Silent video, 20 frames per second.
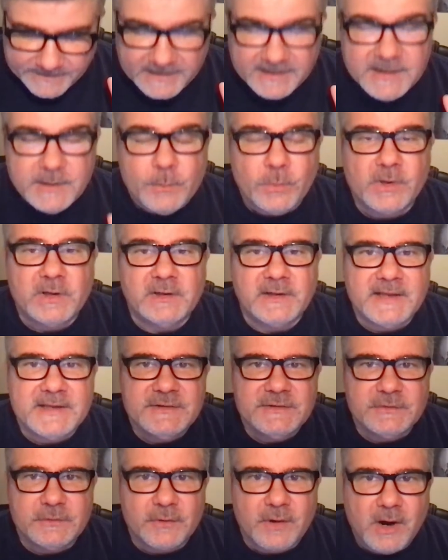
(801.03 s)
He will
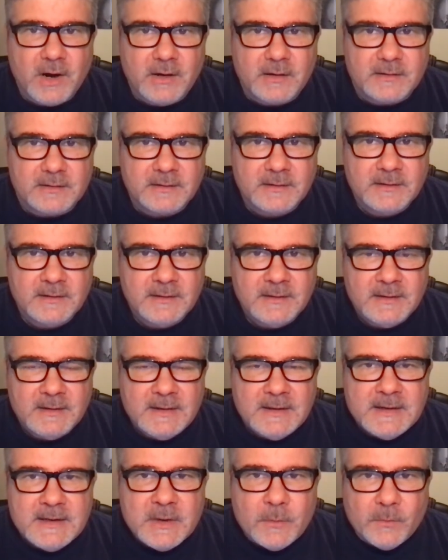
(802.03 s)
cleanse your heart.
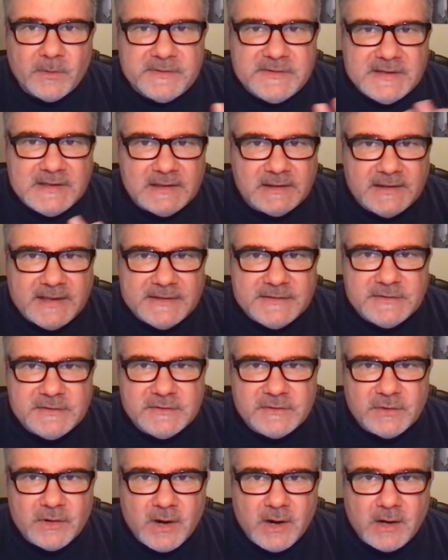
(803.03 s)
Once He
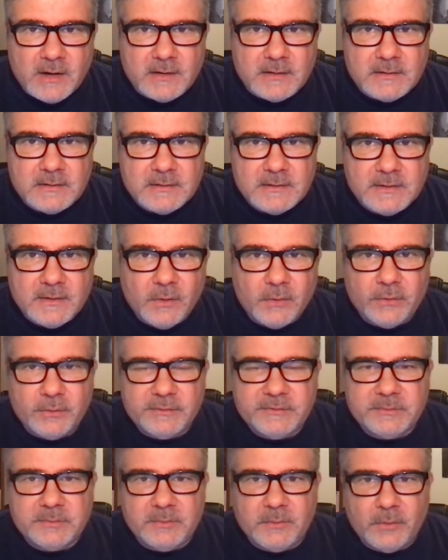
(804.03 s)
cleanses your heart, the
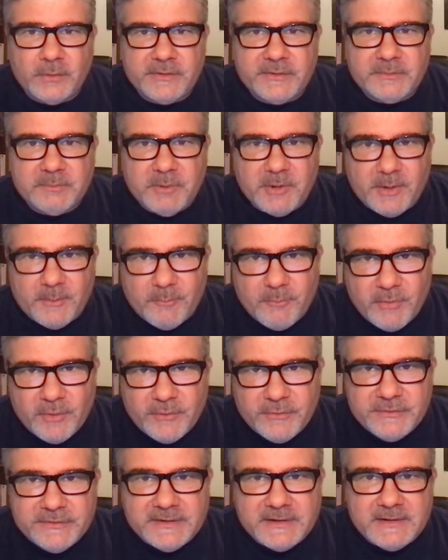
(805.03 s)
Holy Spirit
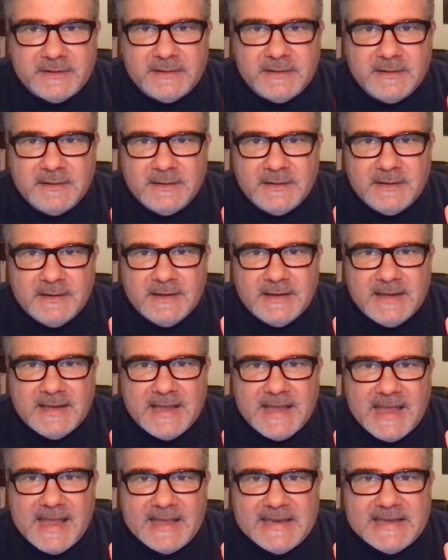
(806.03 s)
moves in
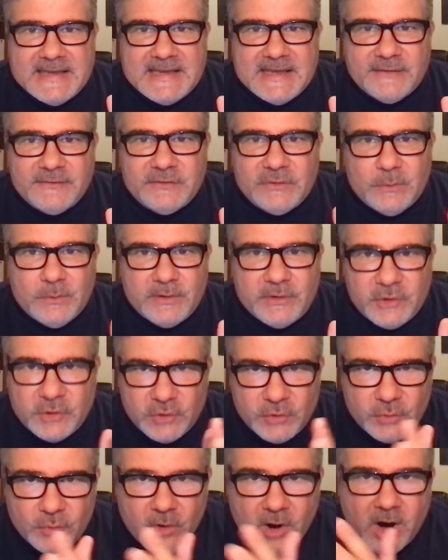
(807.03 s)
and He gives you a
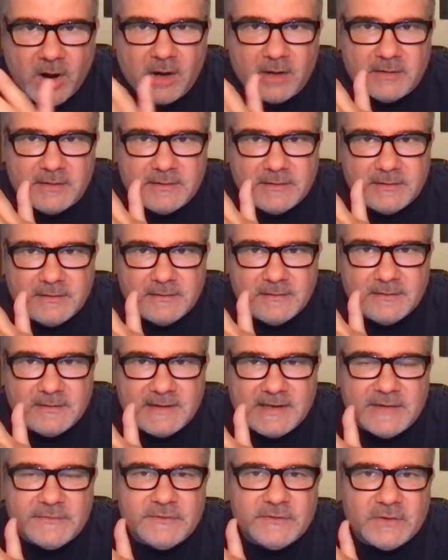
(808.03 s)
new heart.
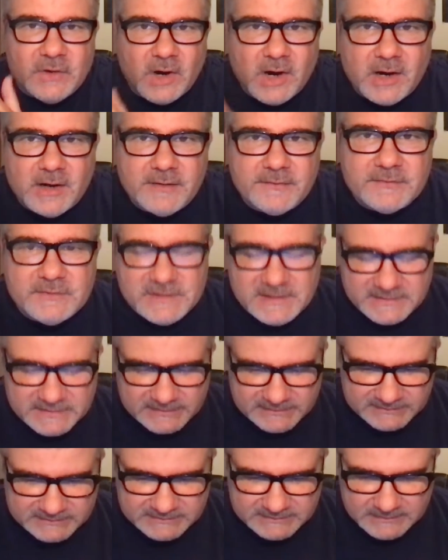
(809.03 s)
He gives you the heart of
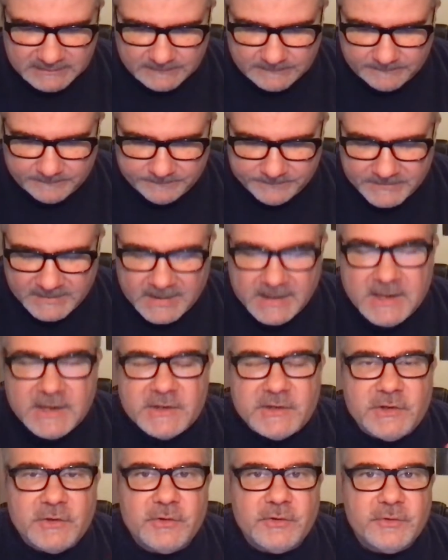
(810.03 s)
Jesus.
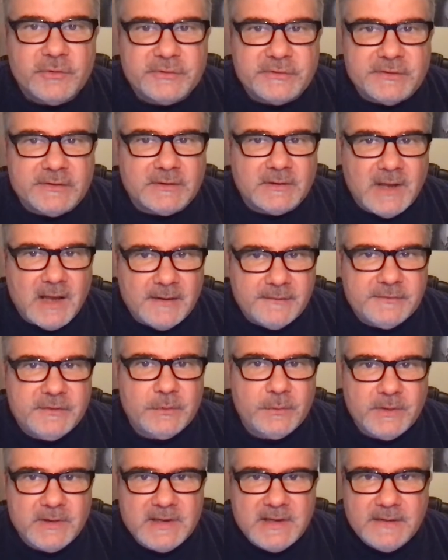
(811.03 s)
You used to love
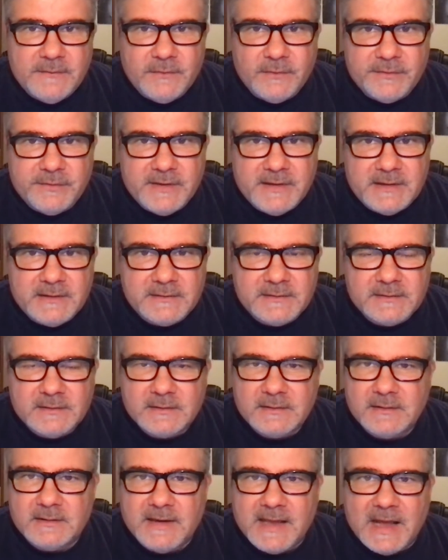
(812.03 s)
doing evil things,
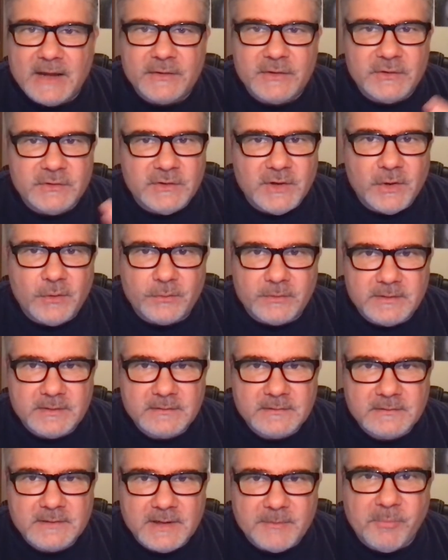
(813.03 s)
now you don't.
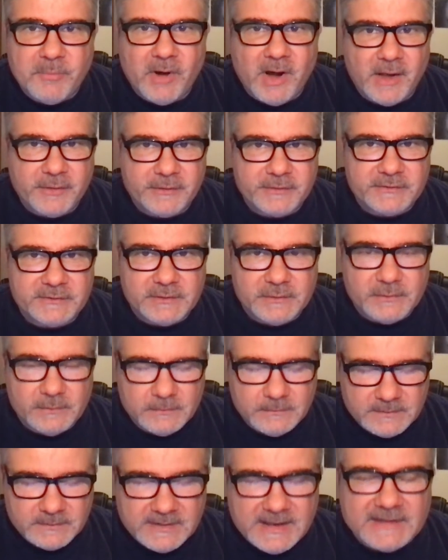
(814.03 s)
It bothers you.
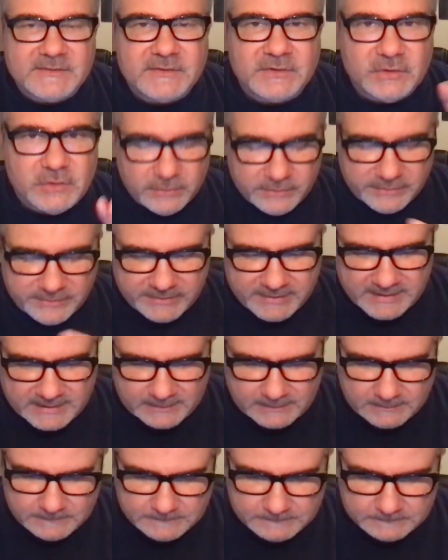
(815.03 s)
That's a good thing.